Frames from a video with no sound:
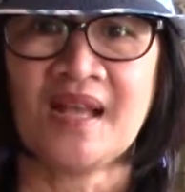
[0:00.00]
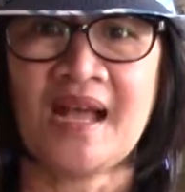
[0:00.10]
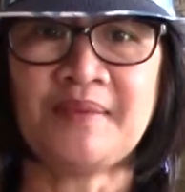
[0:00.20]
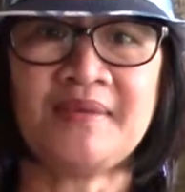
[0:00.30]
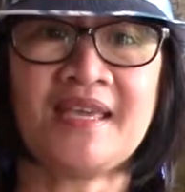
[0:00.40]

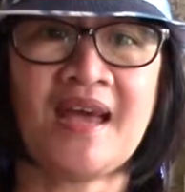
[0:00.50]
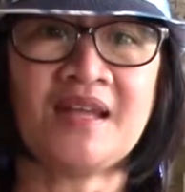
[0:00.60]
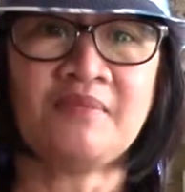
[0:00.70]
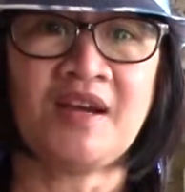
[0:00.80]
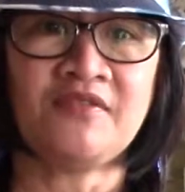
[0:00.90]
I
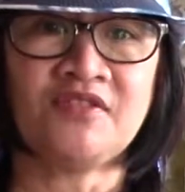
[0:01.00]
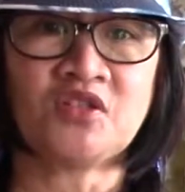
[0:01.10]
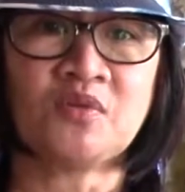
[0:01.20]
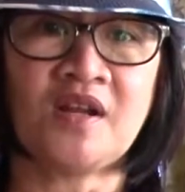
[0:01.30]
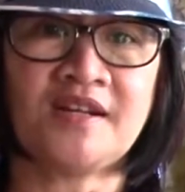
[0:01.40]
began my
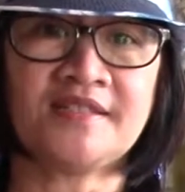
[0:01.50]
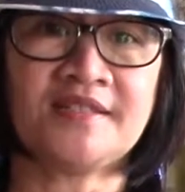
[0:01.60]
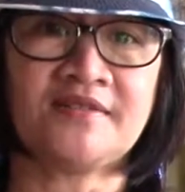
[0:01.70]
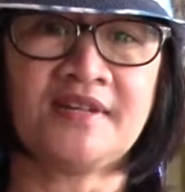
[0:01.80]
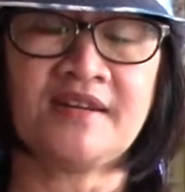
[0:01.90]
visual arts
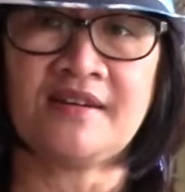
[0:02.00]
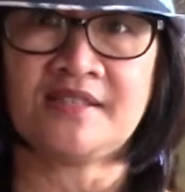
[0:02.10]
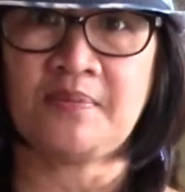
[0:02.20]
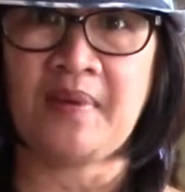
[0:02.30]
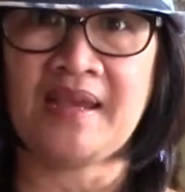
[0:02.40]
career
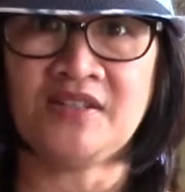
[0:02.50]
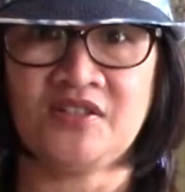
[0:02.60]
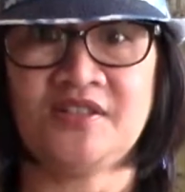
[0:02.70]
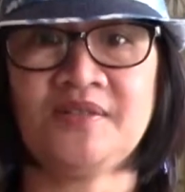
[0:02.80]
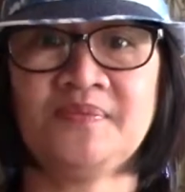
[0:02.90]
as a
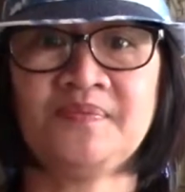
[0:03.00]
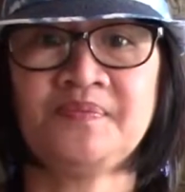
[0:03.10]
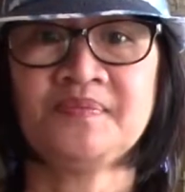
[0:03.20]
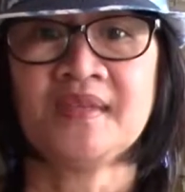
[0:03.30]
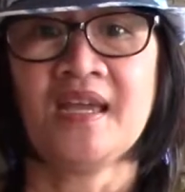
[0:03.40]
painter
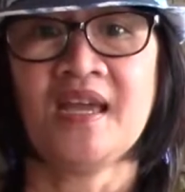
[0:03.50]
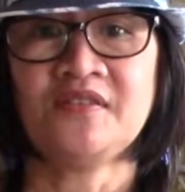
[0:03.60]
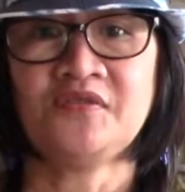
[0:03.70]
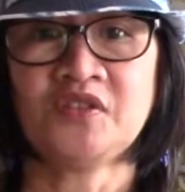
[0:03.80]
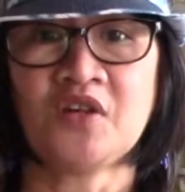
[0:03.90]

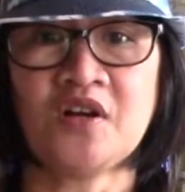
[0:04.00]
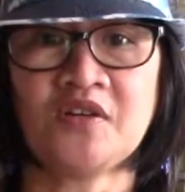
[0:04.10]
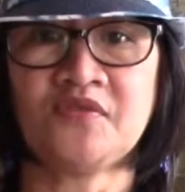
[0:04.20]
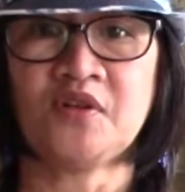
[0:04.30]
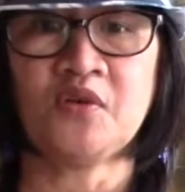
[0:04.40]
and
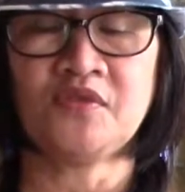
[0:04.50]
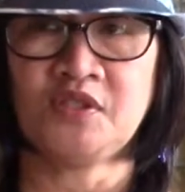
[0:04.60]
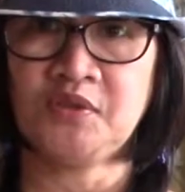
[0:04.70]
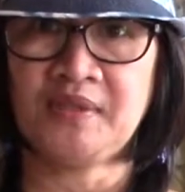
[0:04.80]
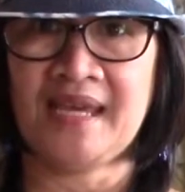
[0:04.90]
photographer over
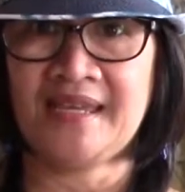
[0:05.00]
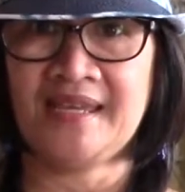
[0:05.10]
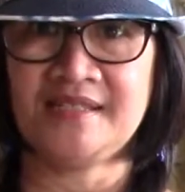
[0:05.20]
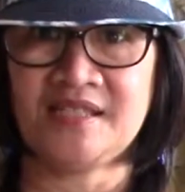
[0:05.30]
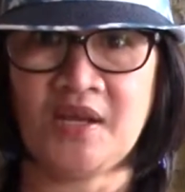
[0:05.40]
two
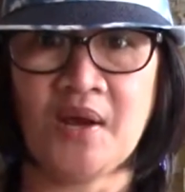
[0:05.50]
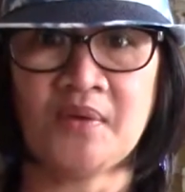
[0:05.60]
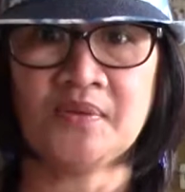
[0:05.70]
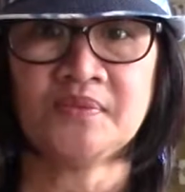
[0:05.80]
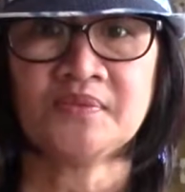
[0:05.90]
decades
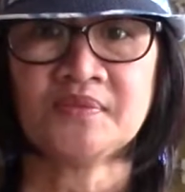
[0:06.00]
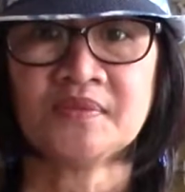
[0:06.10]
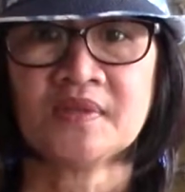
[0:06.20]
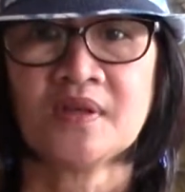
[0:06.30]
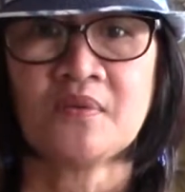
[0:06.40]
ago.
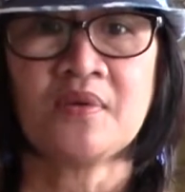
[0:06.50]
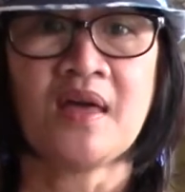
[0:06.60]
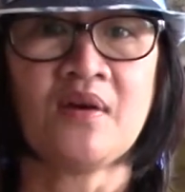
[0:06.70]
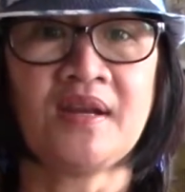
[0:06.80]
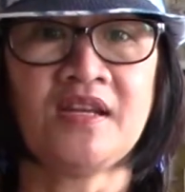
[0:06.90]

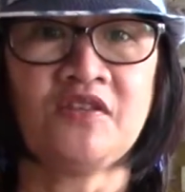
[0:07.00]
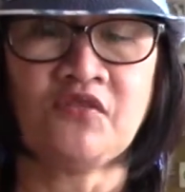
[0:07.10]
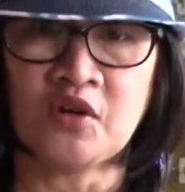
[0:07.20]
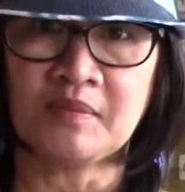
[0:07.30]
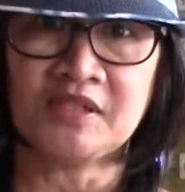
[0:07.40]
Without any
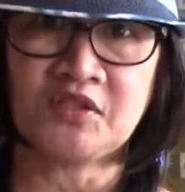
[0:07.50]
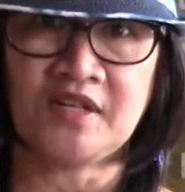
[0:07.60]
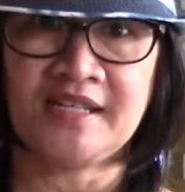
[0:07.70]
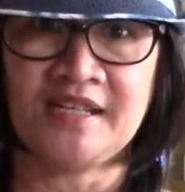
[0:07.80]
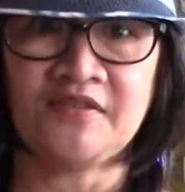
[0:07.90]
formal
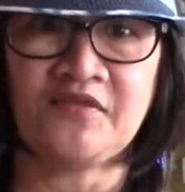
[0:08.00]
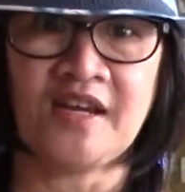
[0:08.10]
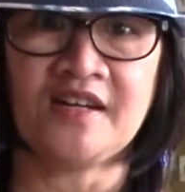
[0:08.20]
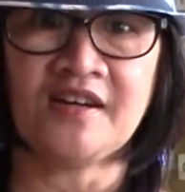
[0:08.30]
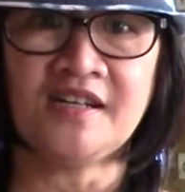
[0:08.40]
training in
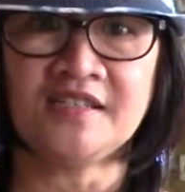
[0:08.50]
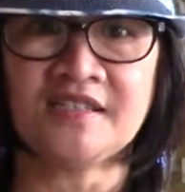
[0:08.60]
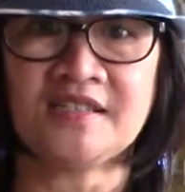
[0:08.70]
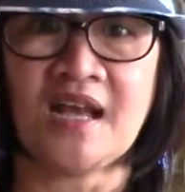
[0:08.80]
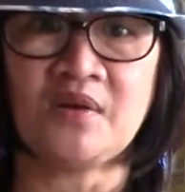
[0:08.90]
fine
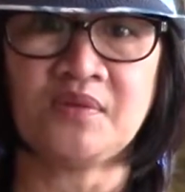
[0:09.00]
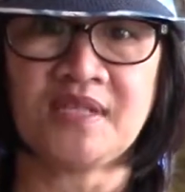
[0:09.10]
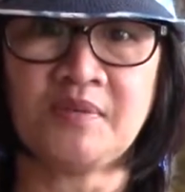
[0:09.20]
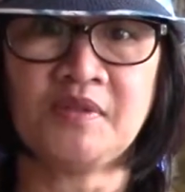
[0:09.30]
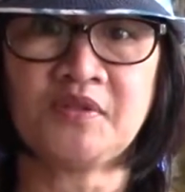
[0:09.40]
arts, I was
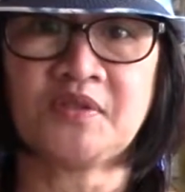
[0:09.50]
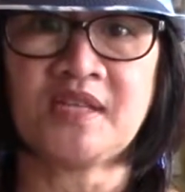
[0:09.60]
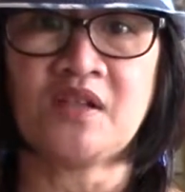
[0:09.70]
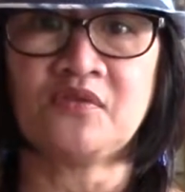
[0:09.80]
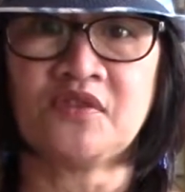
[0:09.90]
able to
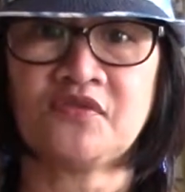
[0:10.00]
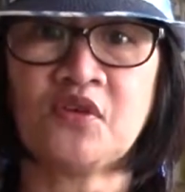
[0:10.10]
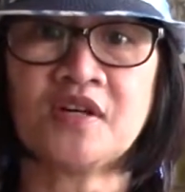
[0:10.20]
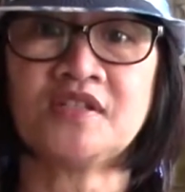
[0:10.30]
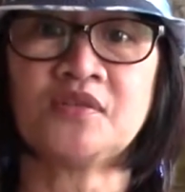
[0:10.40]
sell over
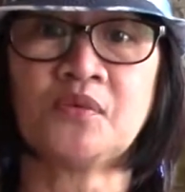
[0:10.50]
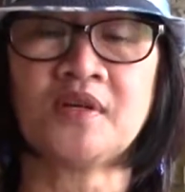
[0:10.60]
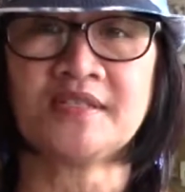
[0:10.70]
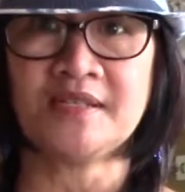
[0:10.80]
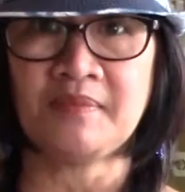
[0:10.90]
400
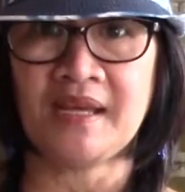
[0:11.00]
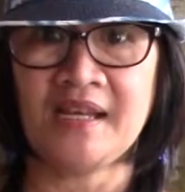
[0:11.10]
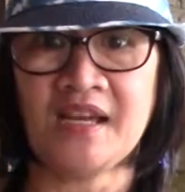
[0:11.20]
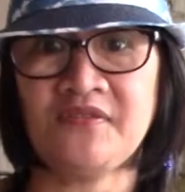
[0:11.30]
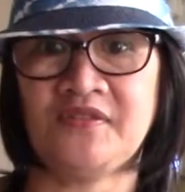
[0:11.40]
works in my
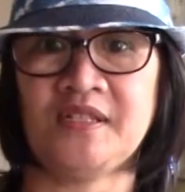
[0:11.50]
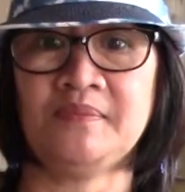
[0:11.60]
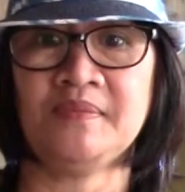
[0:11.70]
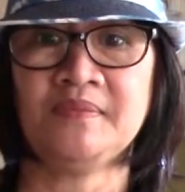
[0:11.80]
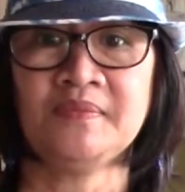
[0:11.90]

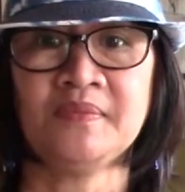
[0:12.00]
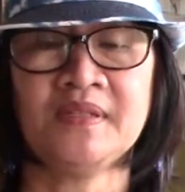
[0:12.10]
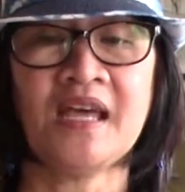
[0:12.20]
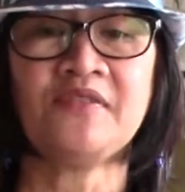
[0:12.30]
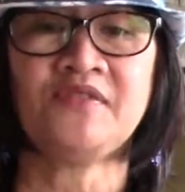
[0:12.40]
lifetime,
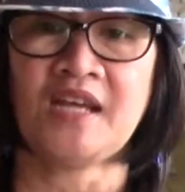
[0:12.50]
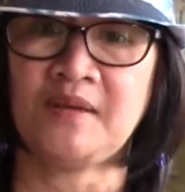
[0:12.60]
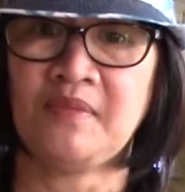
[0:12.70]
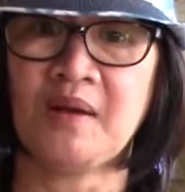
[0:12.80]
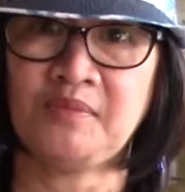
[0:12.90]

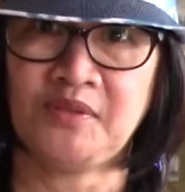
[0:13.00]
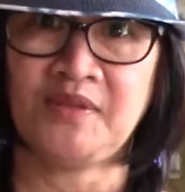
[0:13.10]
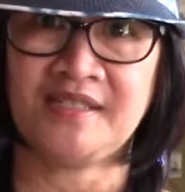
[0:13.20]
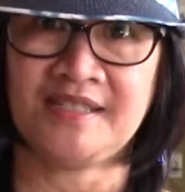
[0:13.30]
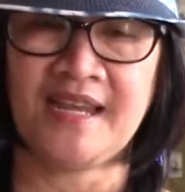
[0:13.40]
lifetime up to
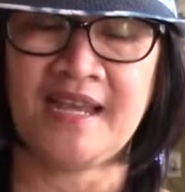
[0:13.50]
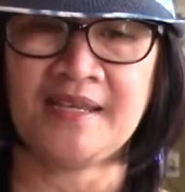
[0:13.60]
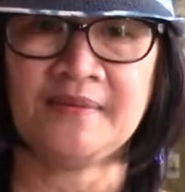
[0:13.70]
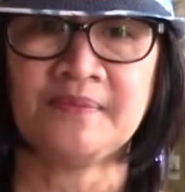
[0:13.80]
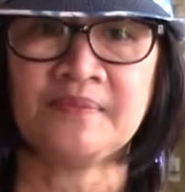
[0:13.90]
this day.